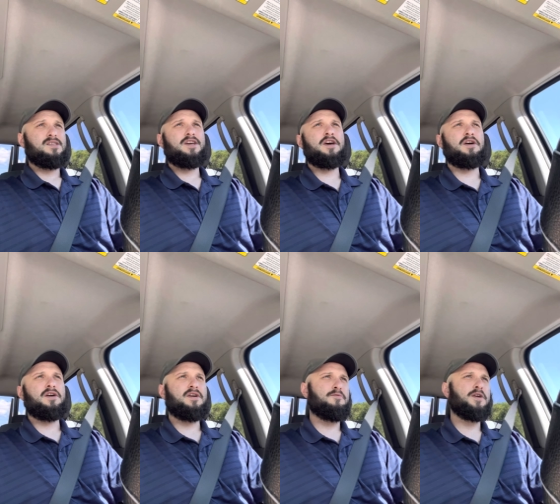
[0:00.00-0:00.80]
Yeah,
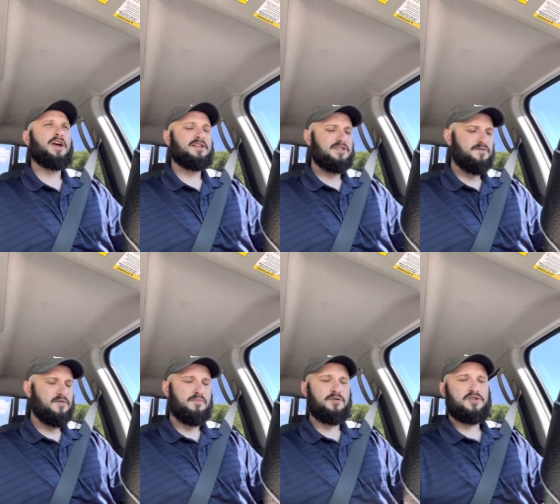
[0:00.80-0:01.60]
and we got
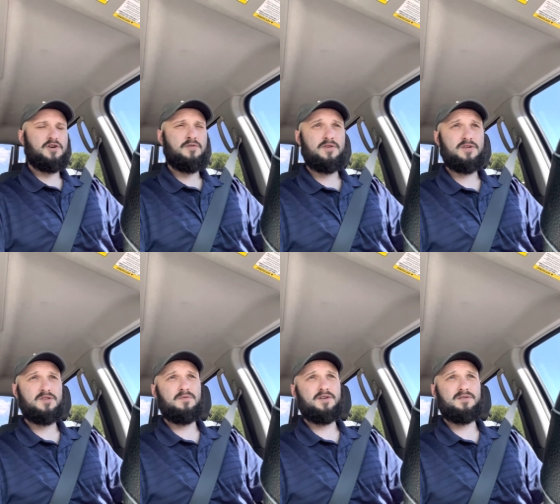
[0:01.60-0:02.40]
different
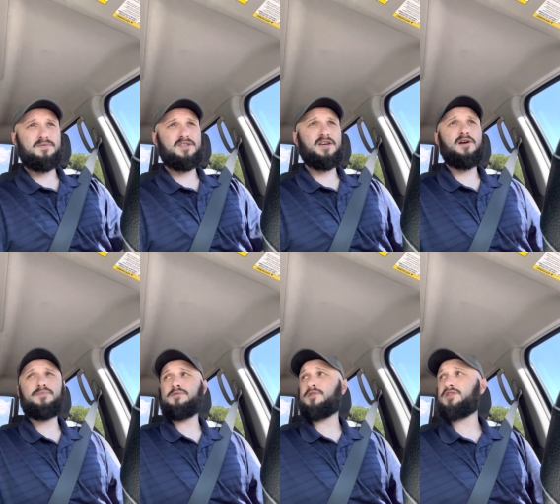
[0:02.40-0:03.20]
personas, but stay
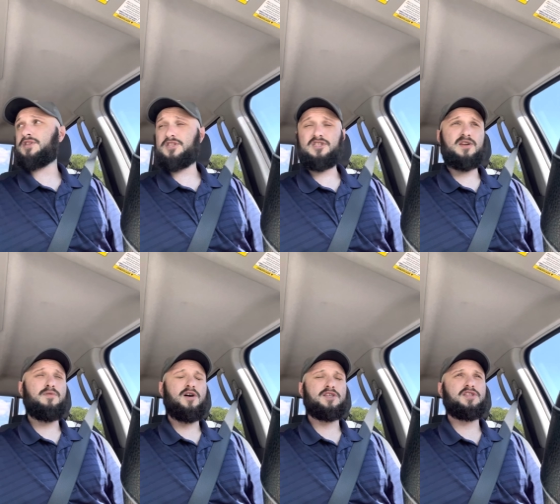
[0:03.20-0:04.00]
optimistic, stay
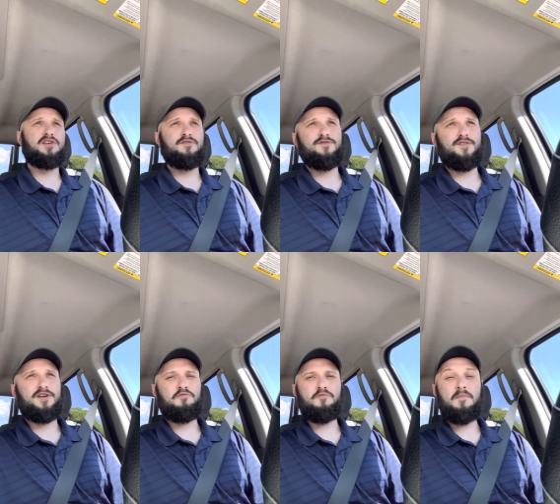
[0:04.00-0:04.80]
positive. I
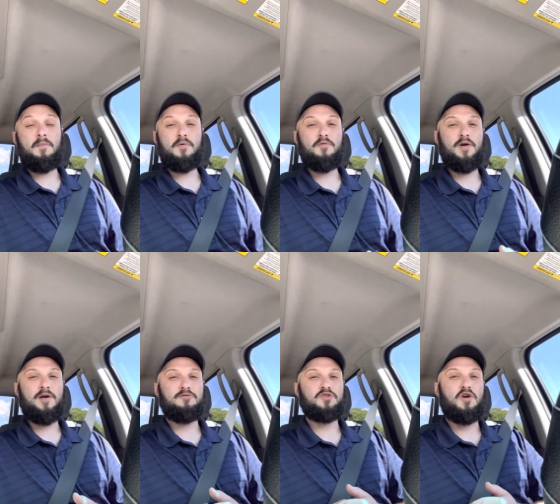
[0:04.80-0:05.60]
don't remember where
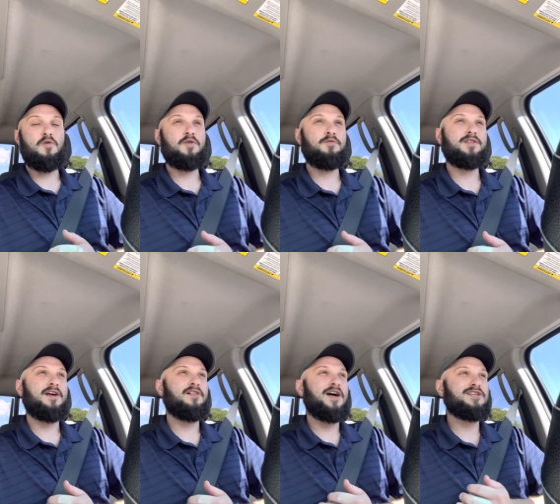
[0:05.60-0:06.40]
I was going with
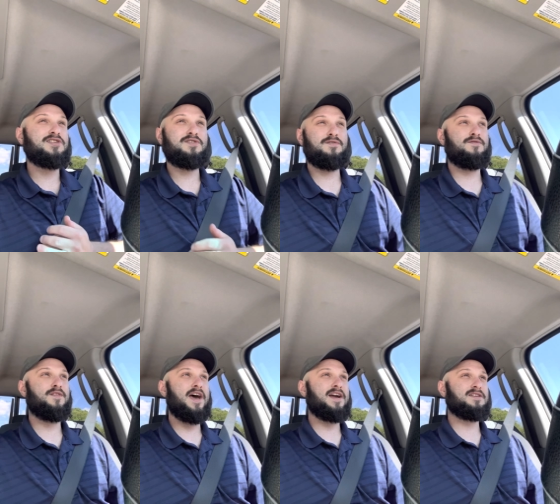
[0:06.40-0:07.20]
that last
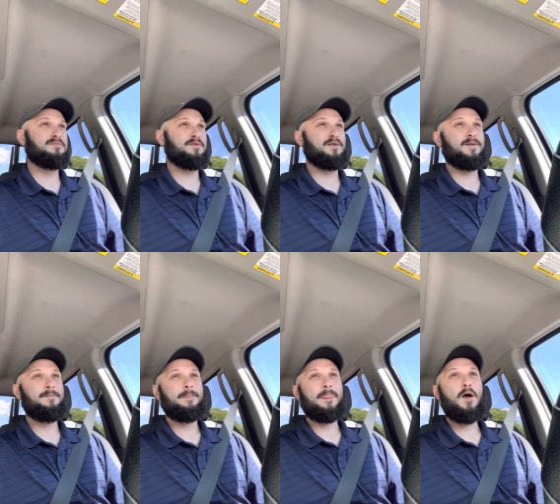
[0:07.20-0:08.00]
fact, but
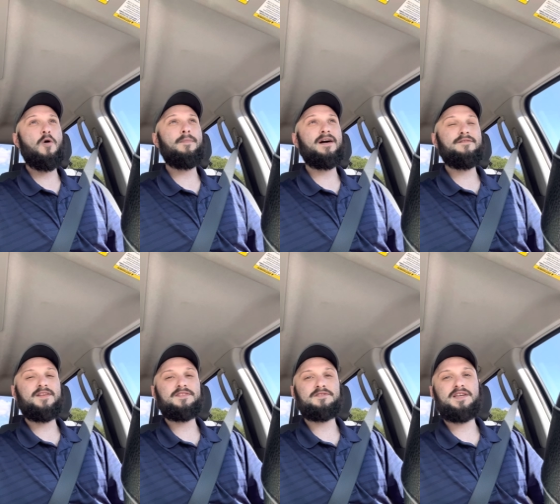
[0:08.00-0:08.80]
hope I've
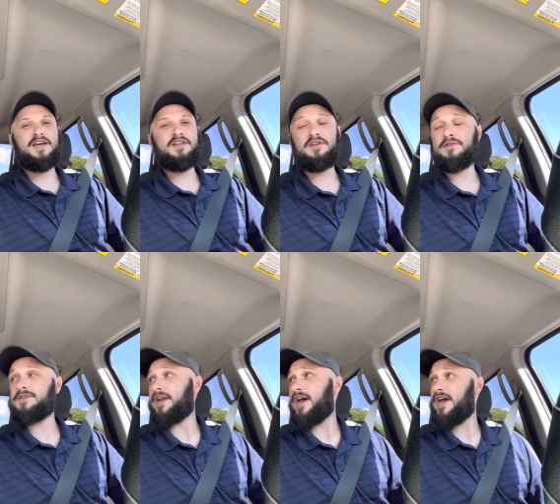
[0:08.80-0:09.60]
entertained you
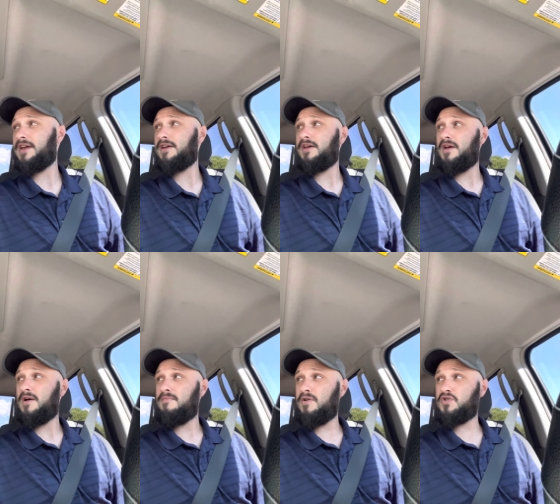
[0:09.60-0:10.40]
today.
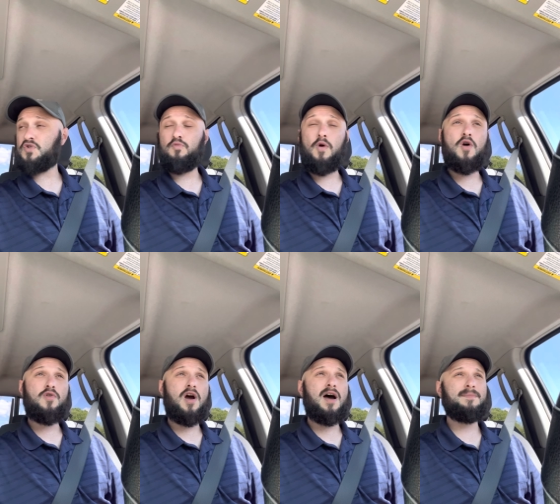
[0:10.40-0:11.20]
Most woke,
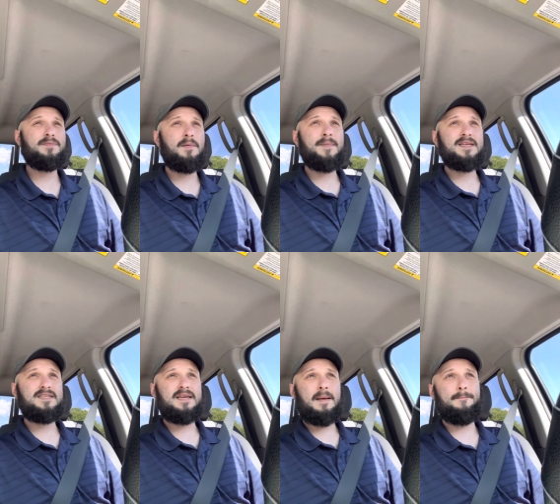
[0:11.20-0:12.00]

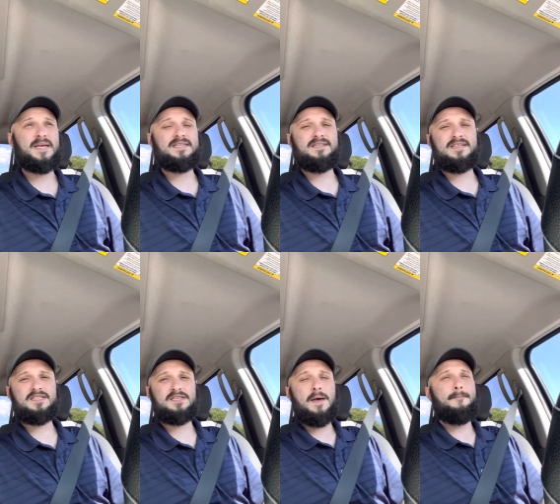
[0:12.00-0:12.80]
optimistic
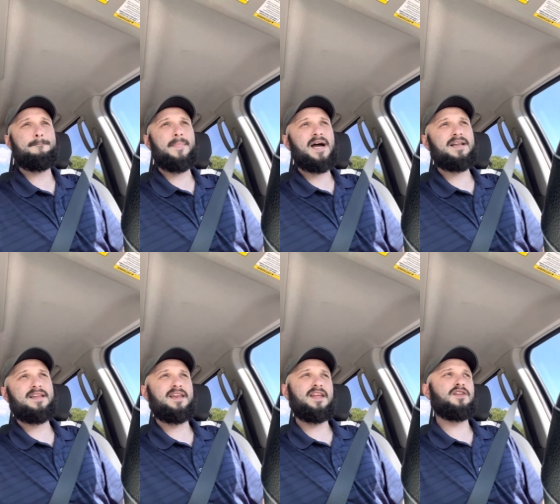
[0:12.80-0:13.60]
business
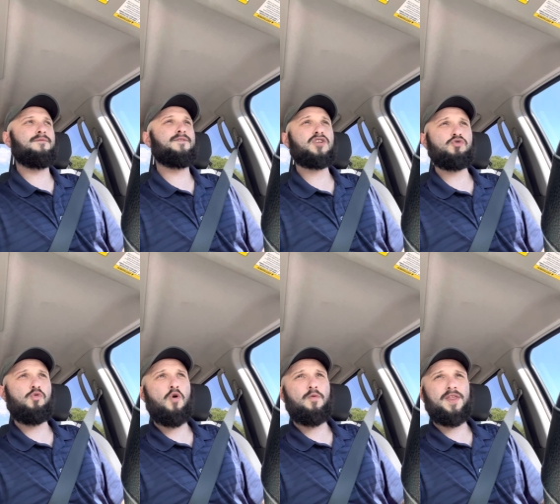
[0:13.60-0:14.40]
minded
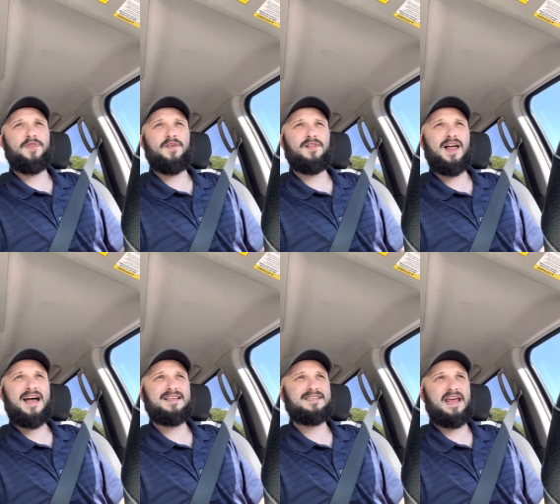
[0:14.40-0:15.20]
individual with the
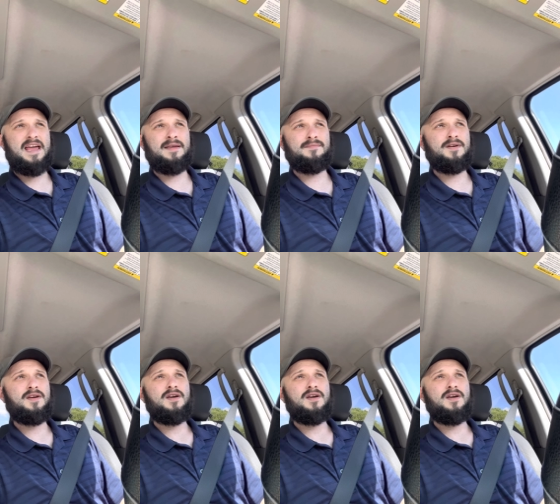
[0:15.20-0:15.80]
last name